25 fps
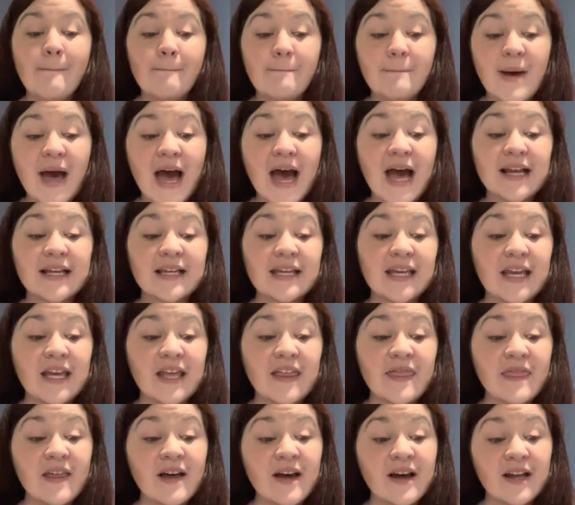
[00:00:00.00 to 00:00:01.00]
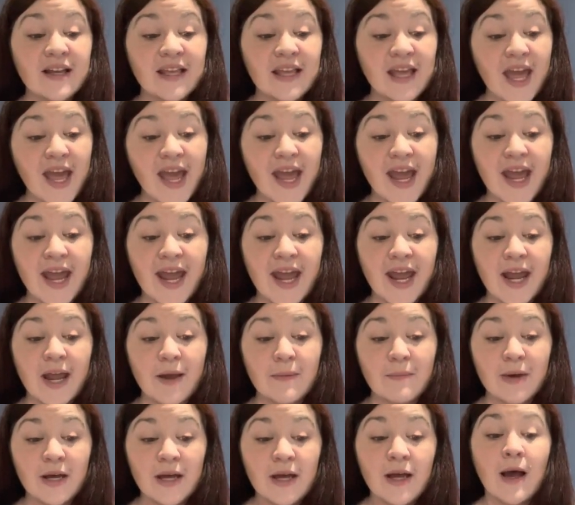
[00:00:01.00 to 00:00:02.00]
back in the
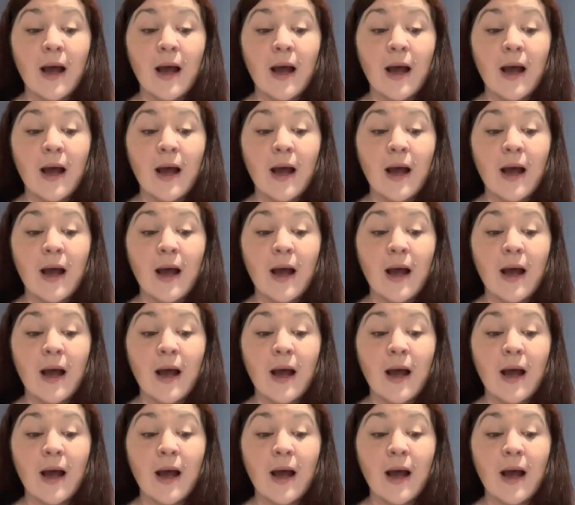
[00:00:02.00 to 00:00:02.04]
game,